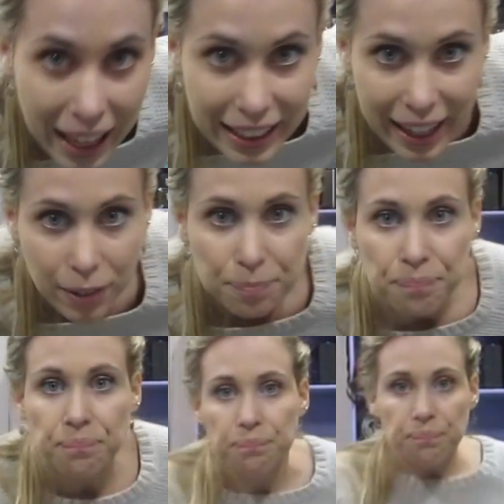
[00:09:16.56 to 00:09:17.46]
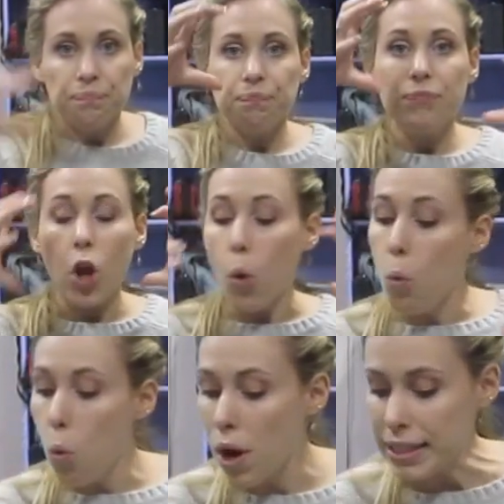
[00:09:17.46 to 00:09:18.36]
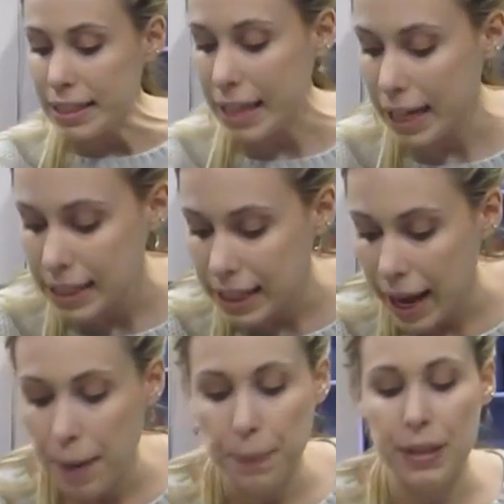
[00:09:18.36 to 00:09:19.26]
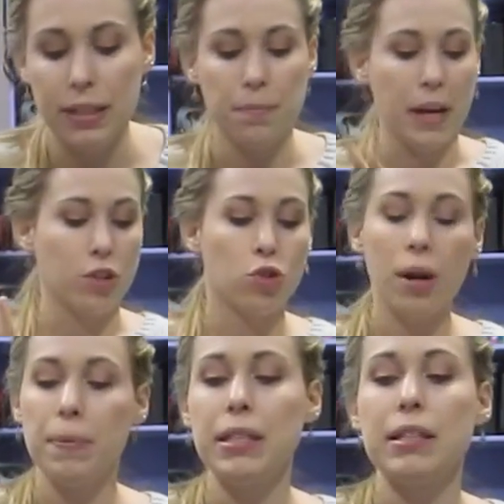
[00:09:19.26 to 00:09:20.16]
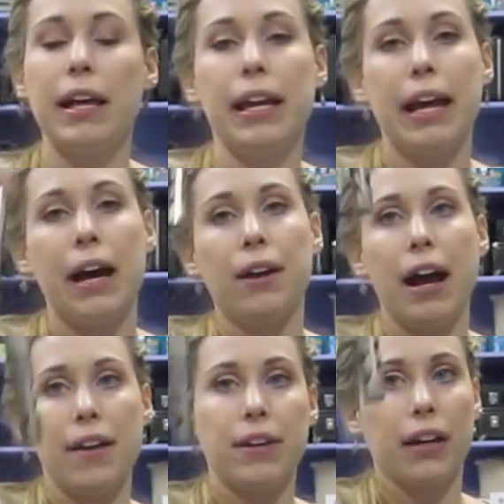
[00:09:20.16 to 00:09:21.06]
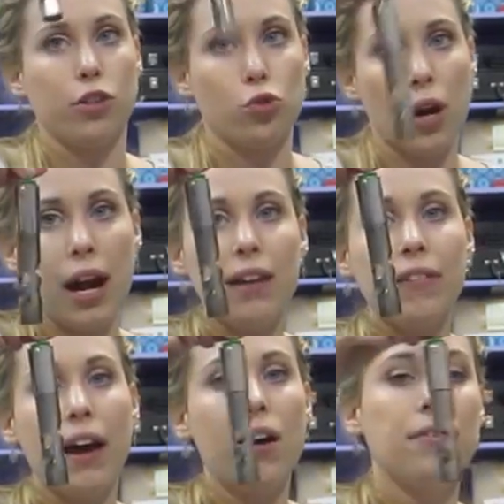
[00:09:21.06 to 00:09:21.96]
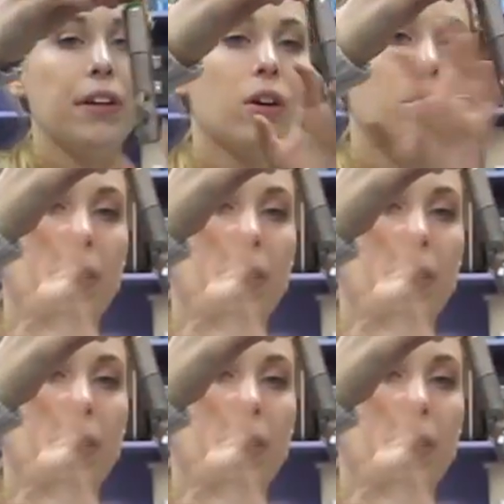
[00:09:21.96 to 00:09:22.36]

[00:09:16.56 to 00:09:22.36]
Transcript: Now, once that has happened, my trumpet's laid out, I've got a dry valve here